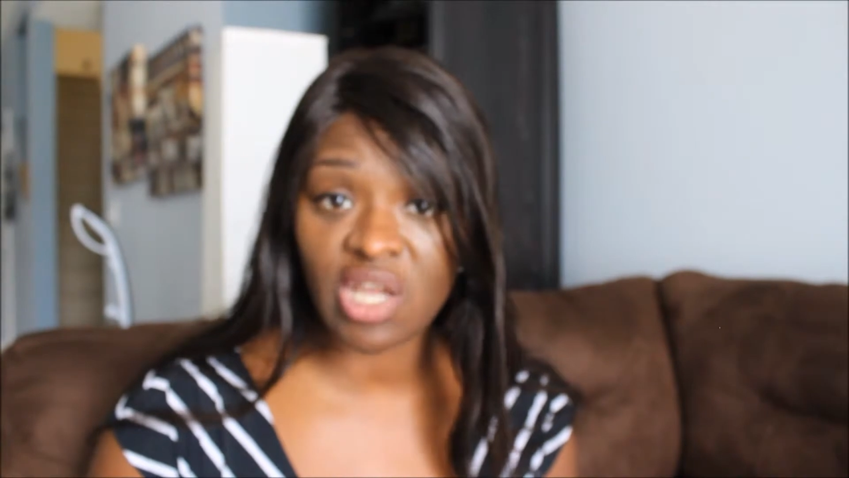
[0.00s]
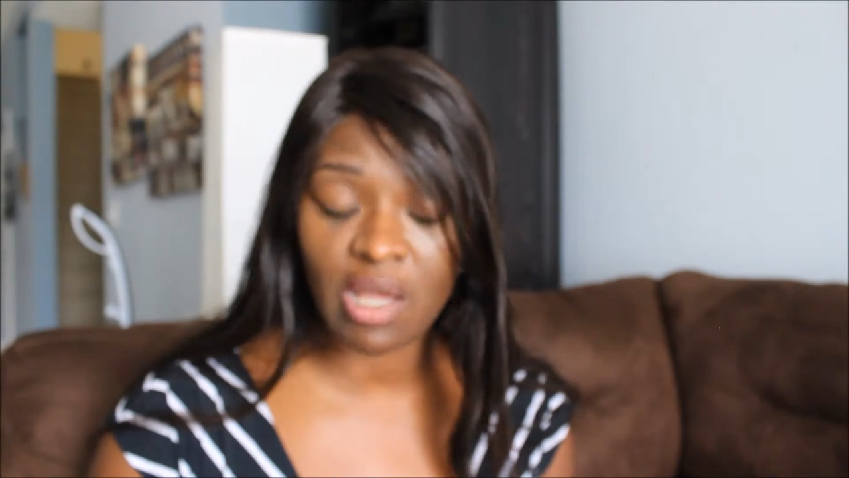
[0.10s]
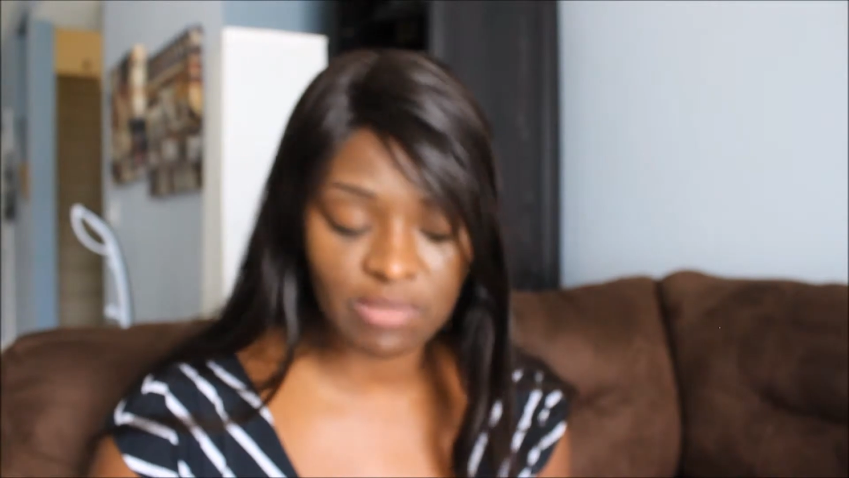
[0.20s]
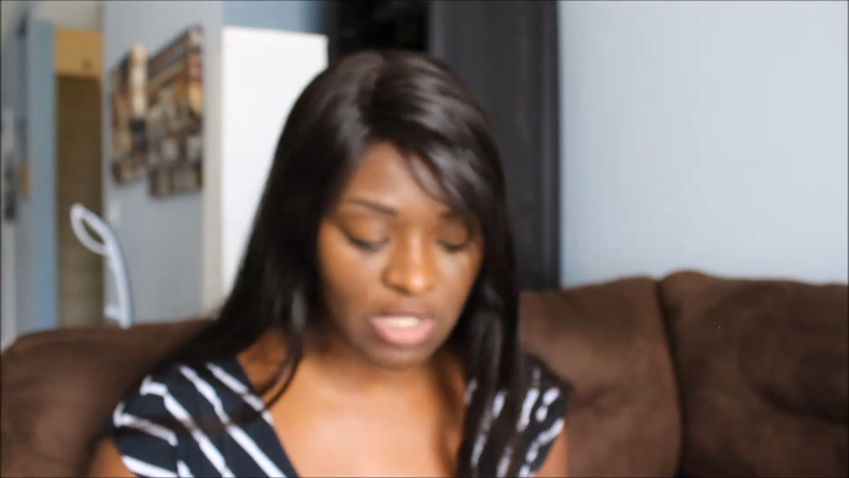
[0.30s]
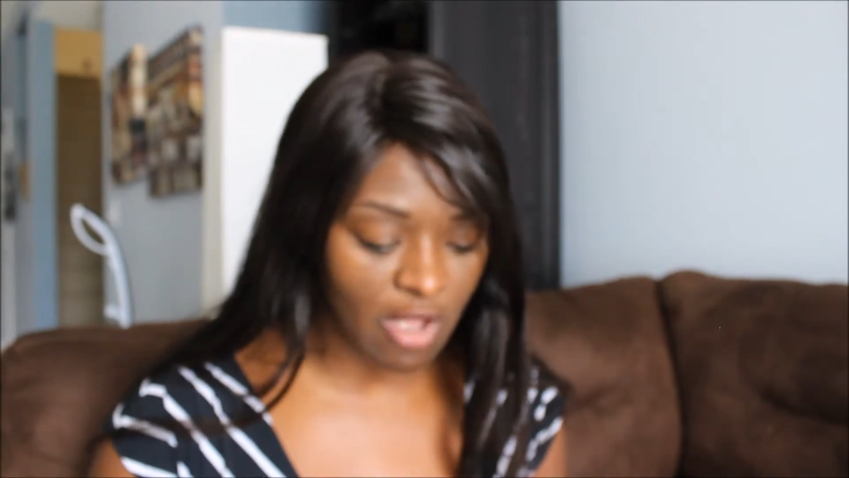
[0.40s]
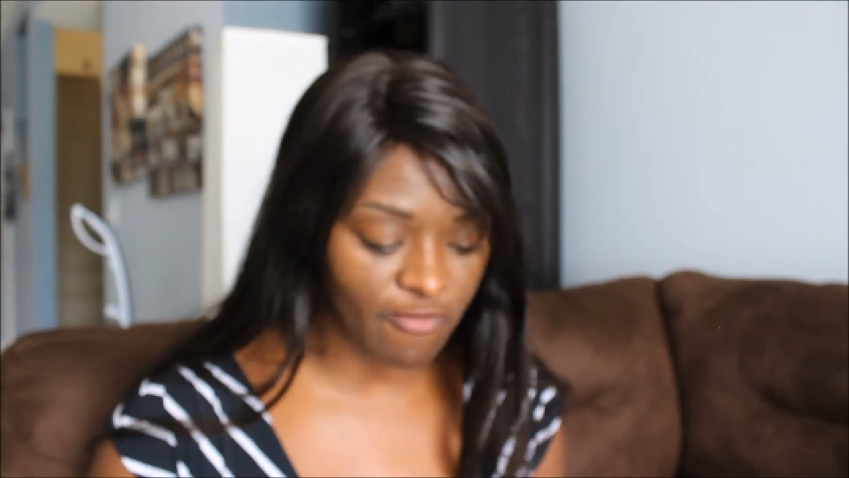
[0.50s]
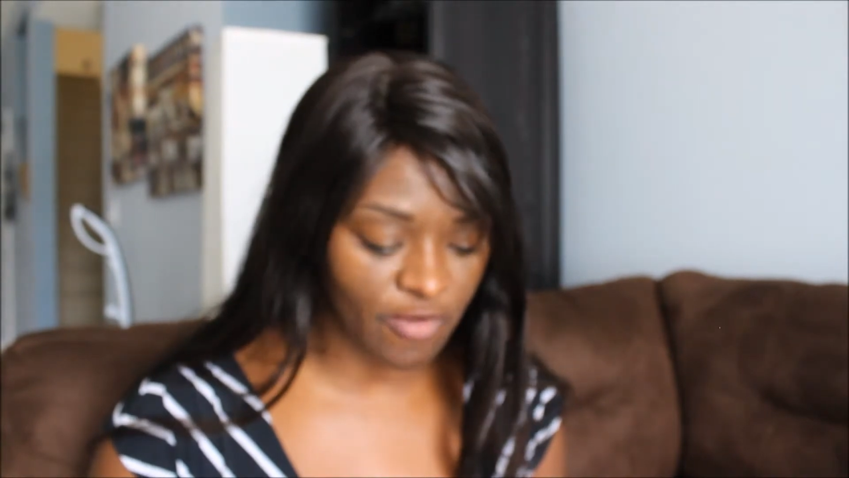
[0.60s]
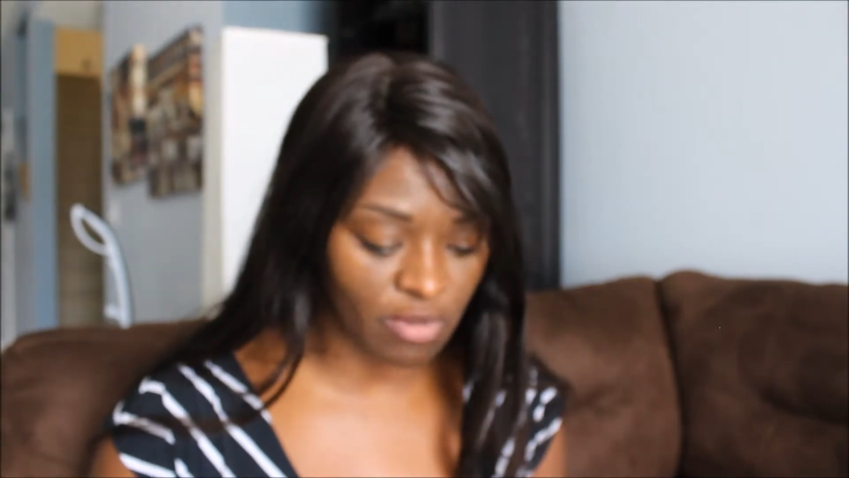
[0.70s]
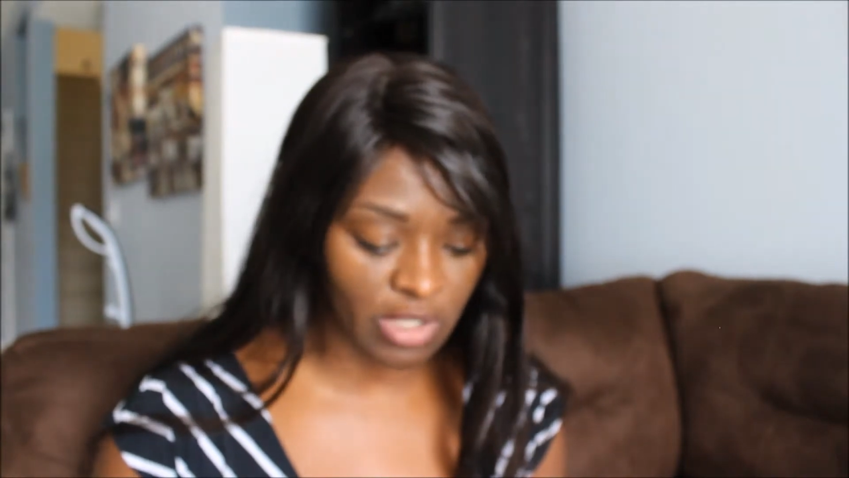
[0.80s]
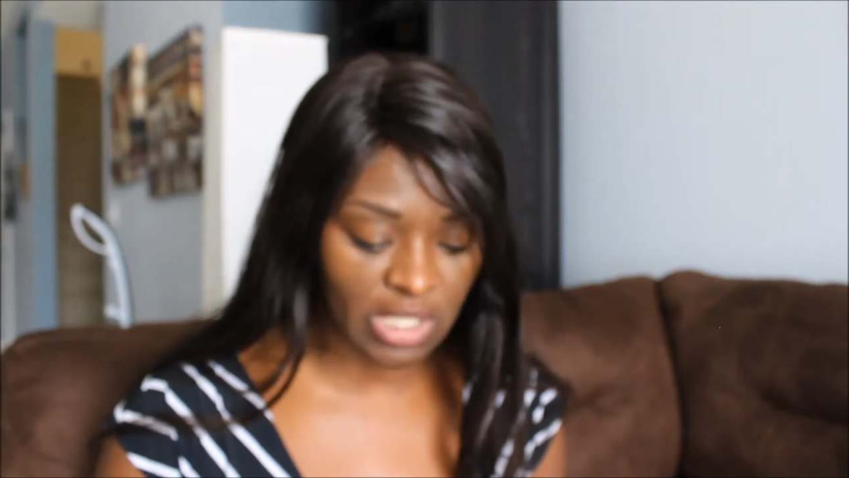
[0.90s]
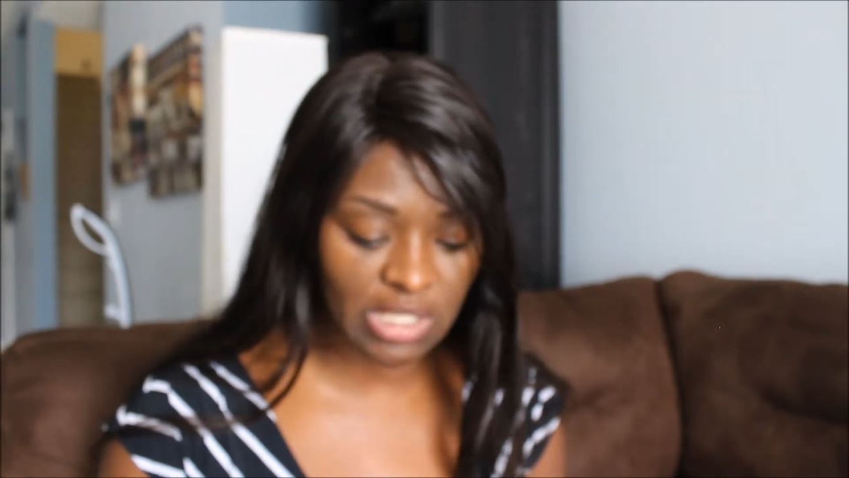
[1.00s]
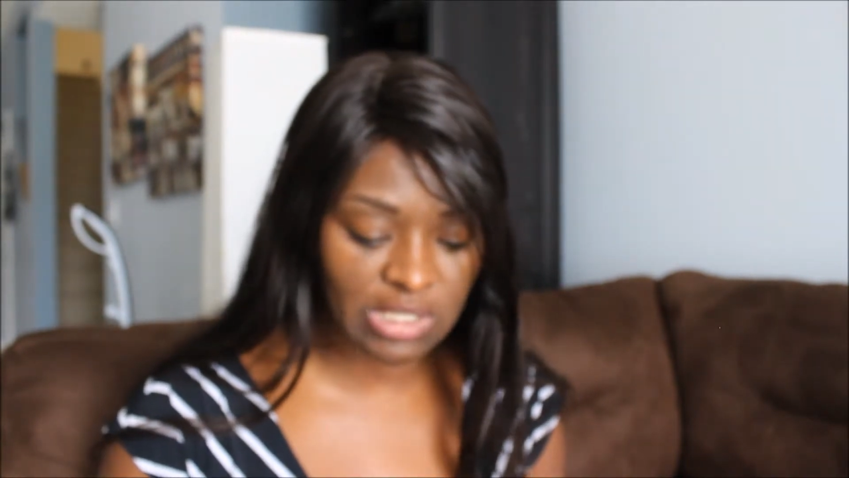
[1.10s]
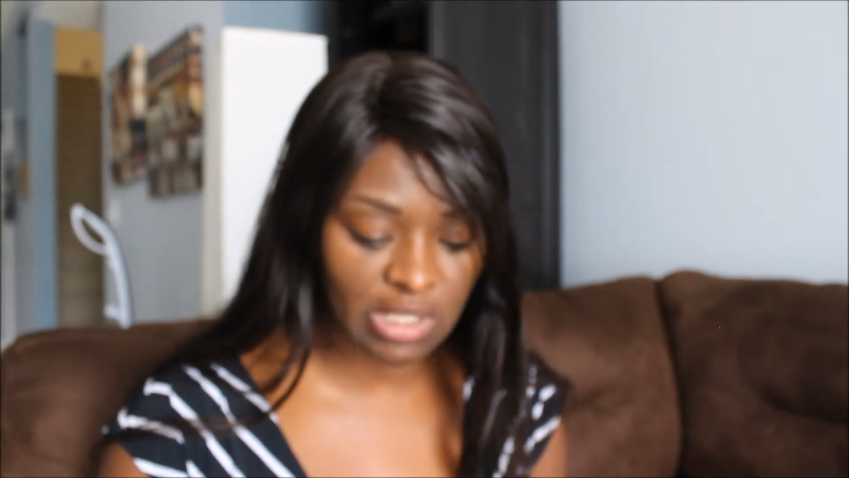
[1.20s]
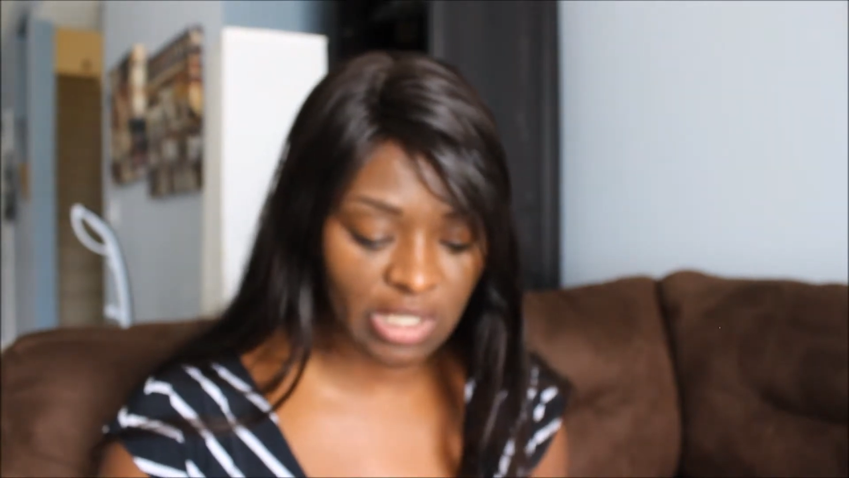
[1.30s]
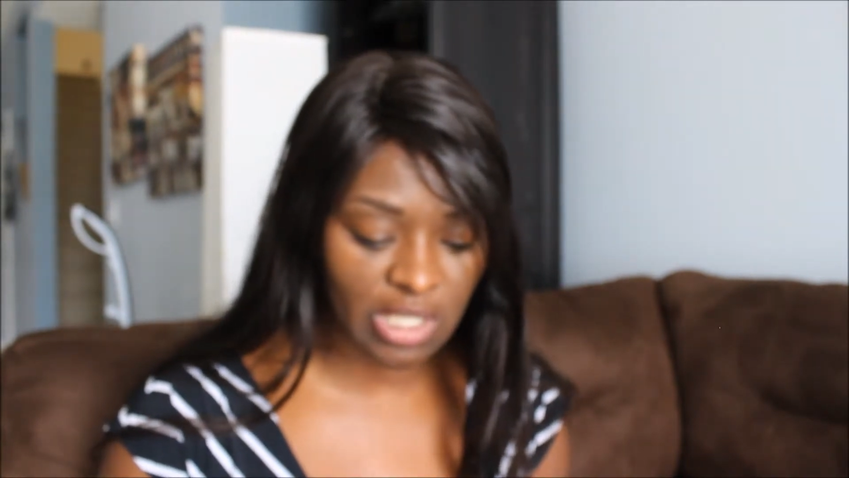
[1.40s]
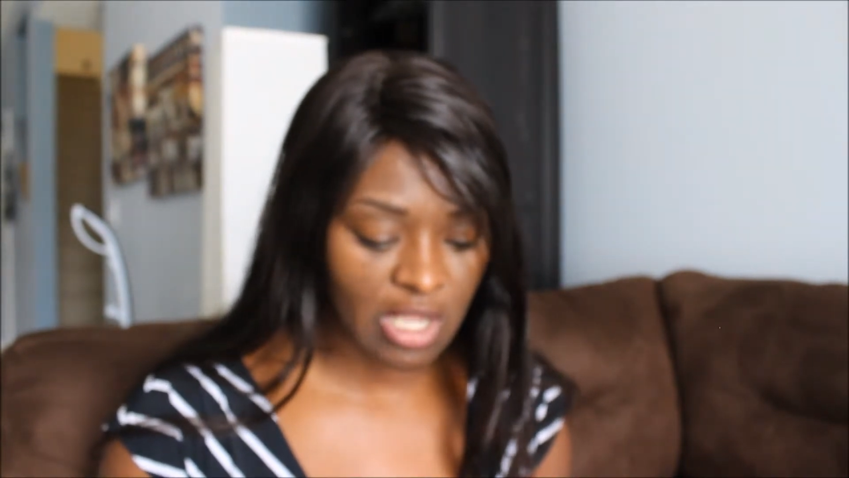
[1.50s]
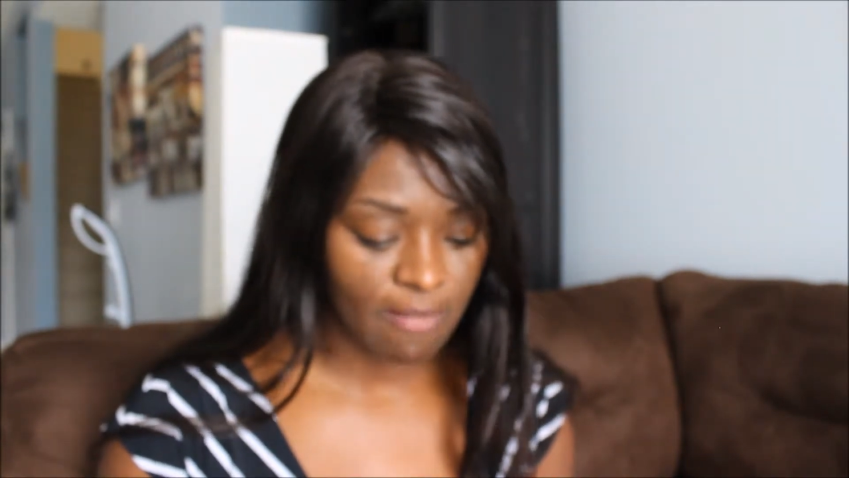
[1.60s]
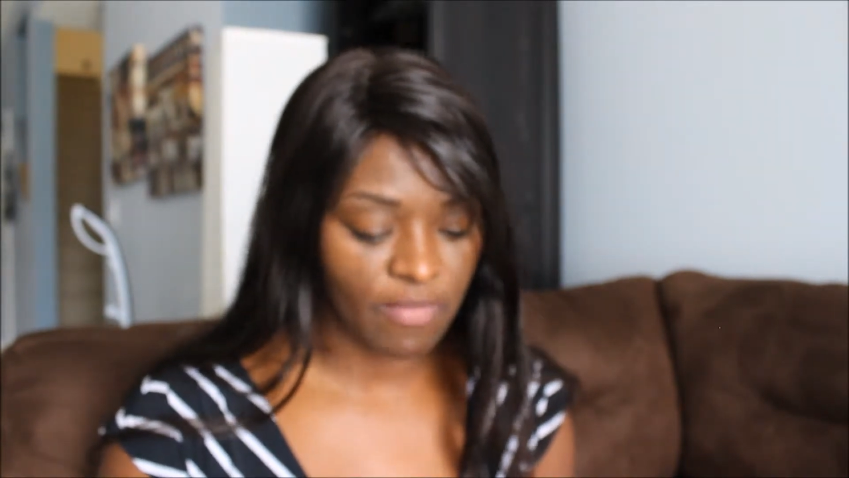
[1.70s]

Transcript: it comes off fairly easily.